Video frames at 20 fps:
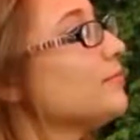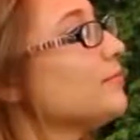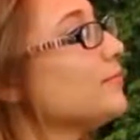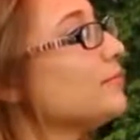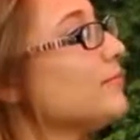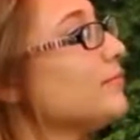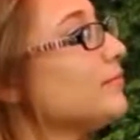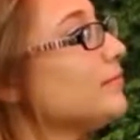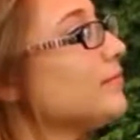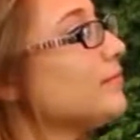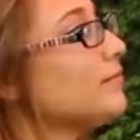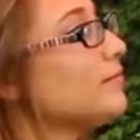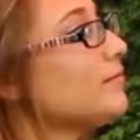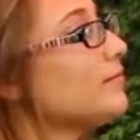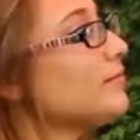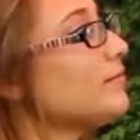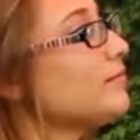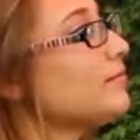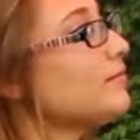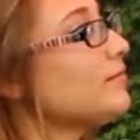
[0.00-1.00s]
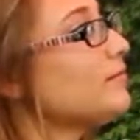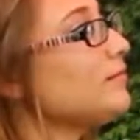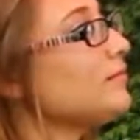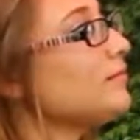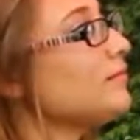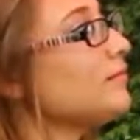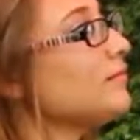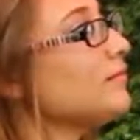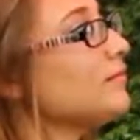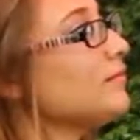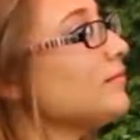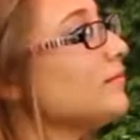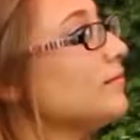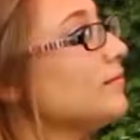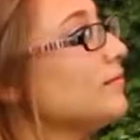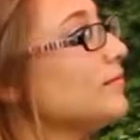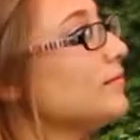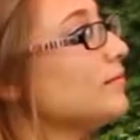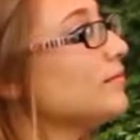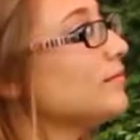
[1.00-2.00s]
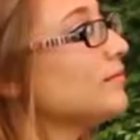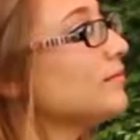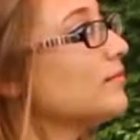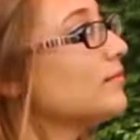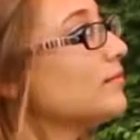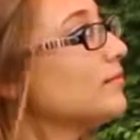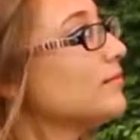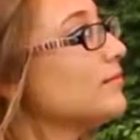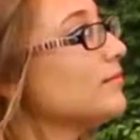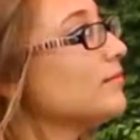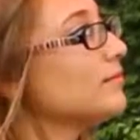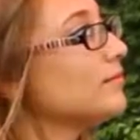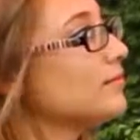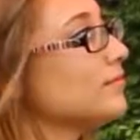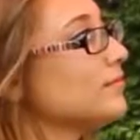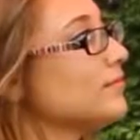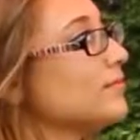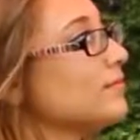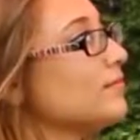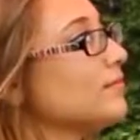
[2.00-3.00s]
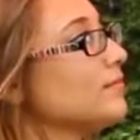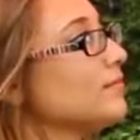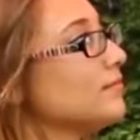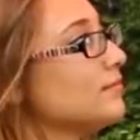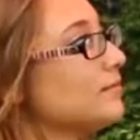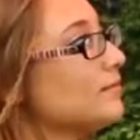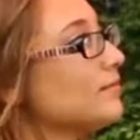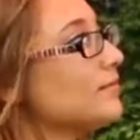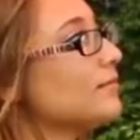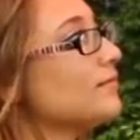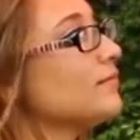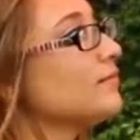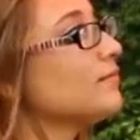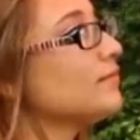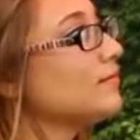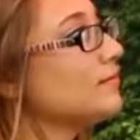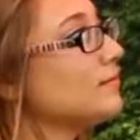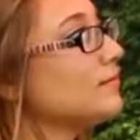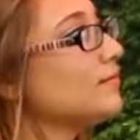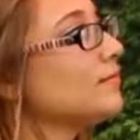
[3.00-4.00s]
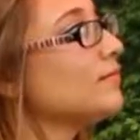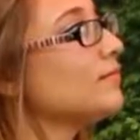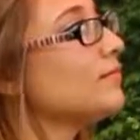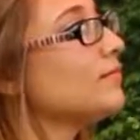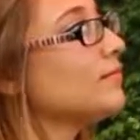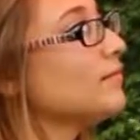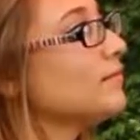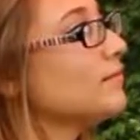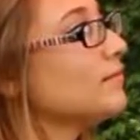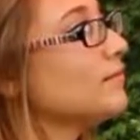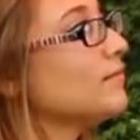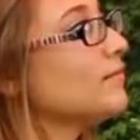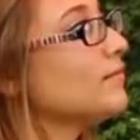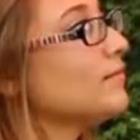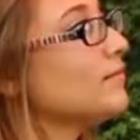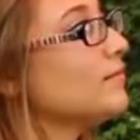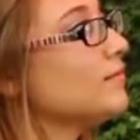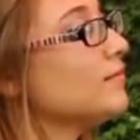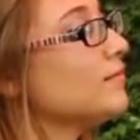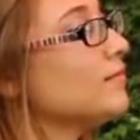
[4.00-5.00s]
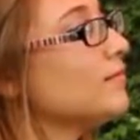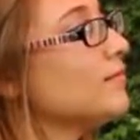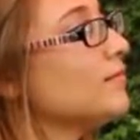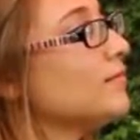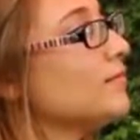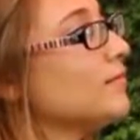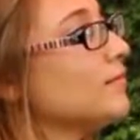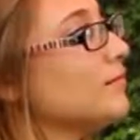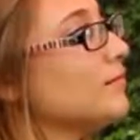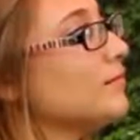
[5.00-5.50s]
[no speech]